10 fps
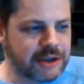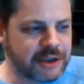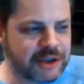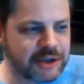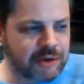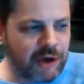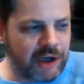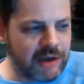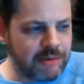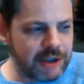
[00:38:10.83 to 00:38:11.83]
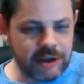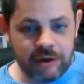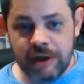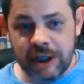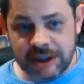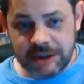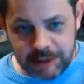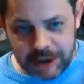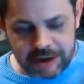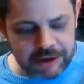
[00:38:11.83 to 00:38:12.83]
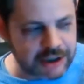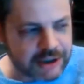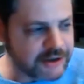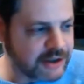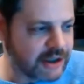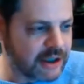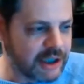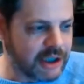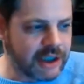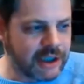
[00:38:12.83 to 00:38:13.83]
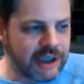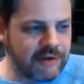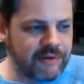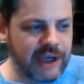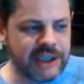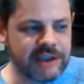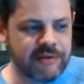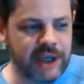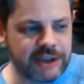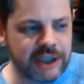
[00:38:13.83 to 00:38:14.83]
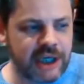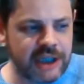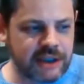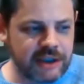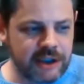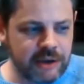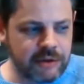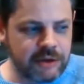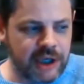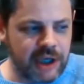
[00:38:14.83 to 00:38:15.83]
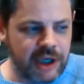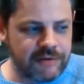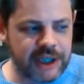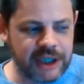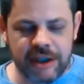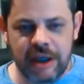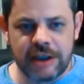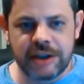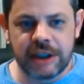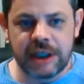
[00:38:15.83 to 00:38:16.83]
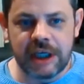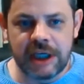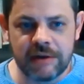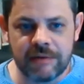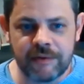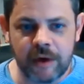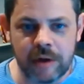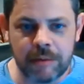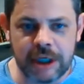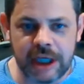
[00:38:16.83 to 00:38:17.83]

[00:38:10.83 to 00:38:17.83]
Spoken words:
Describe in your experience effective educational use of technology in formal